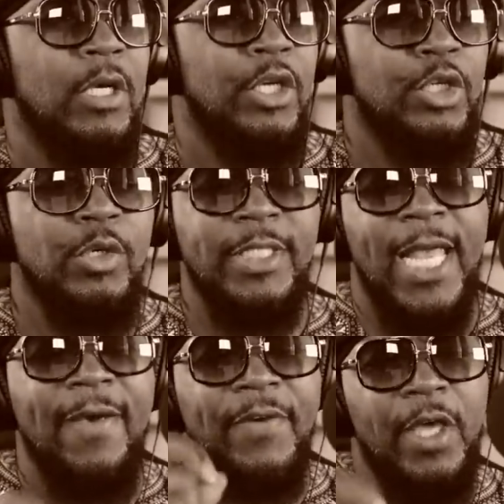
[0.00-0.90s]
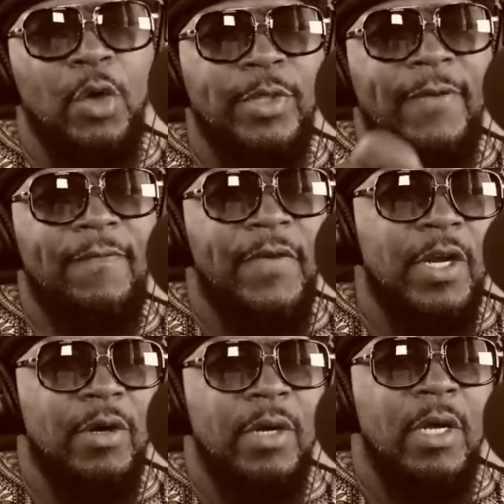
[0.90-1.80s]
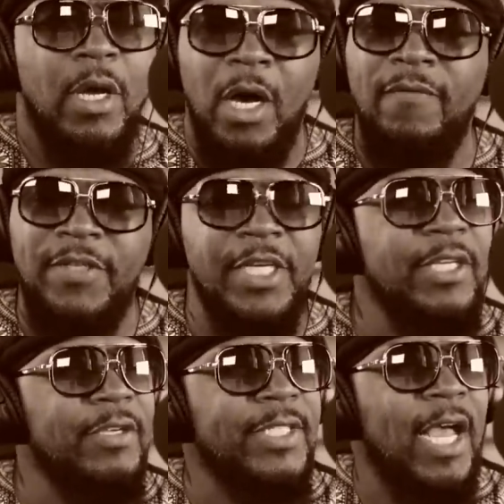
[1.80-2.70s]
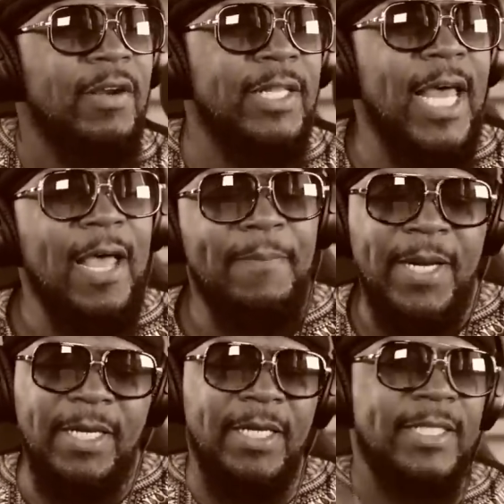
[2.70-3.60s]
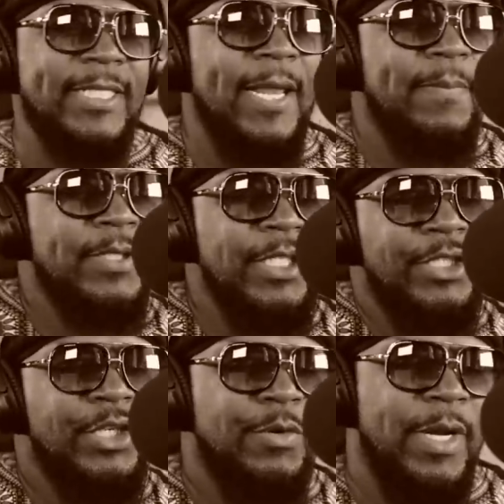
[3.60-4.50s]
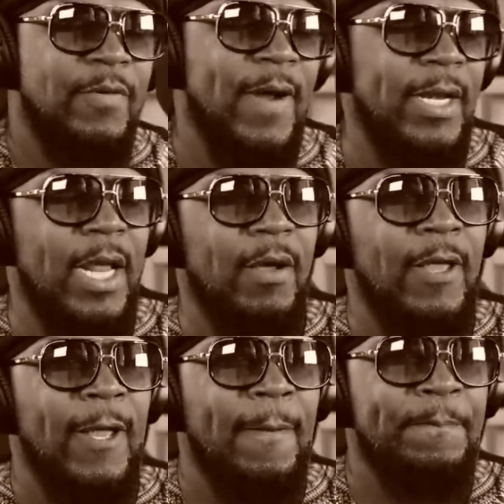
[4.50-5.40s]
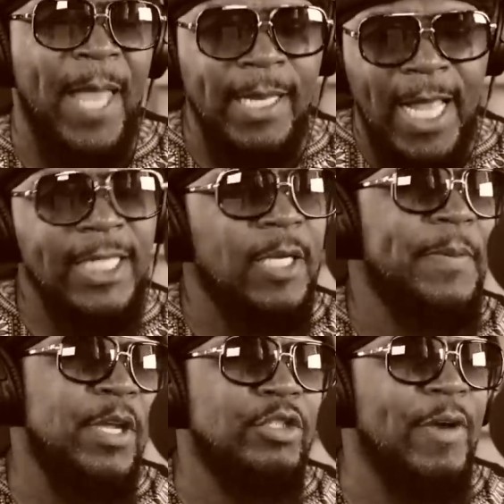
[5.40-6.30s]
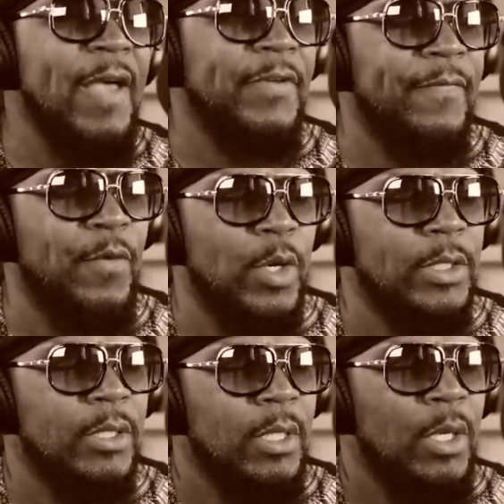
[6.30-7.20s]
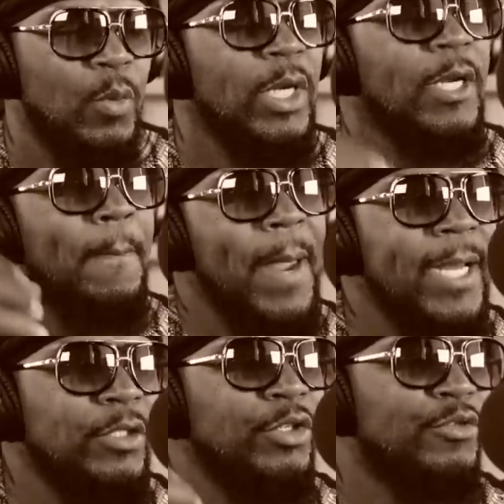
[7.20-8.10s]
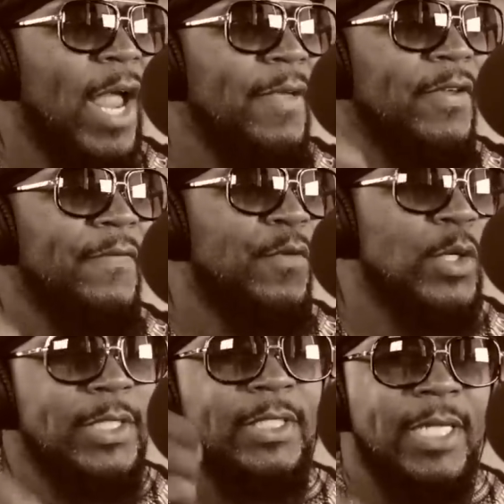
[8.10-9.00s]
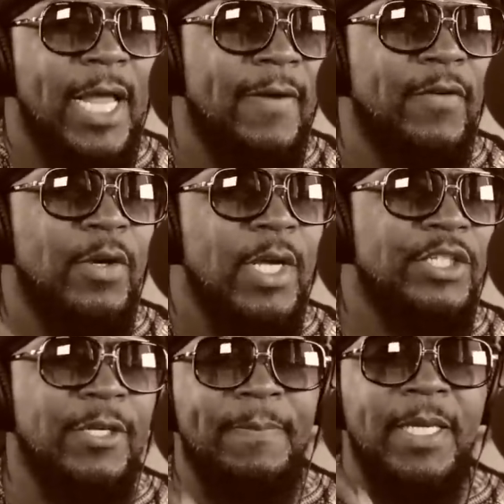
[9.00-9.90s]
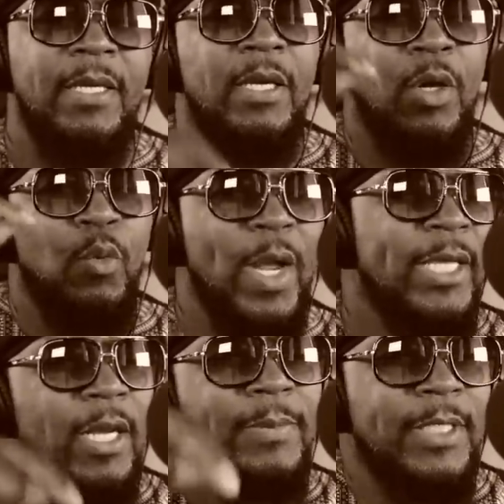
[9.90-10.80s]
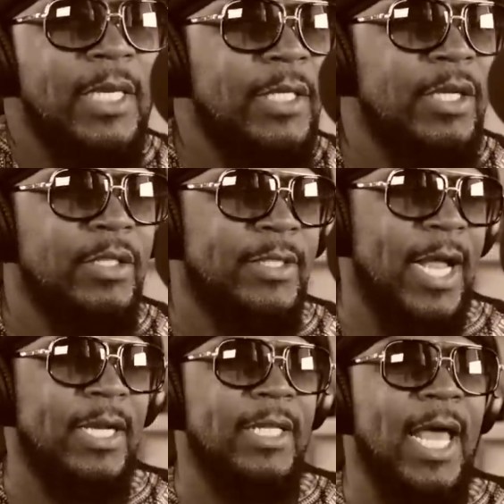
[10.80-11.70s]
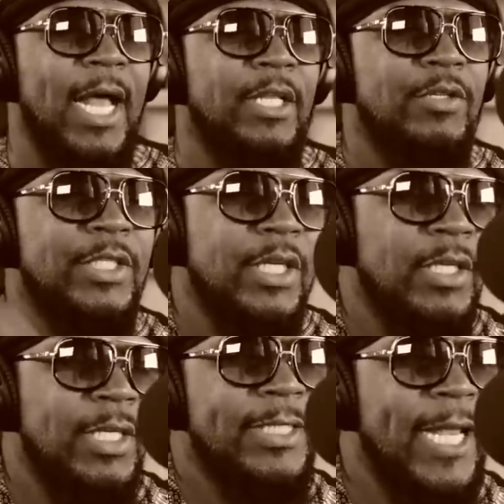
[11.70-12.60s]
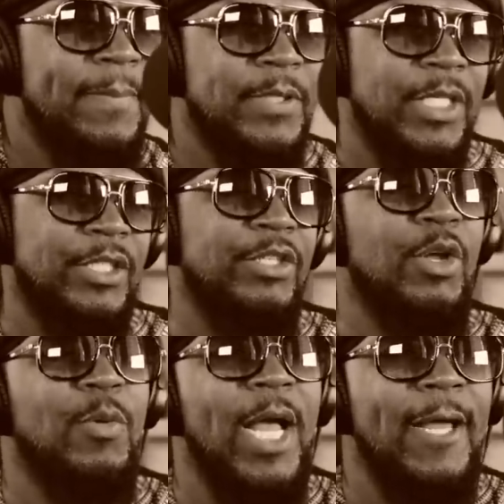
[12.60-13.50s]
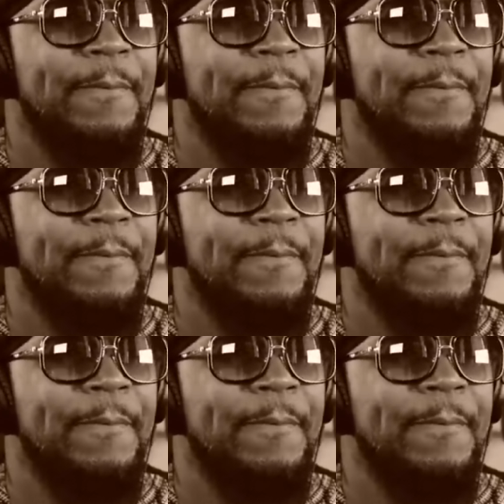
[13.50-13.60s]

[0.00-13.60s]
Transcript: You should have a healthy fear of 10 years down the line being in the same position you're in right now. That that should be your driving force. One of the major driving forces ever should be waking up 10 years down the line and you're still in the same position. You know why?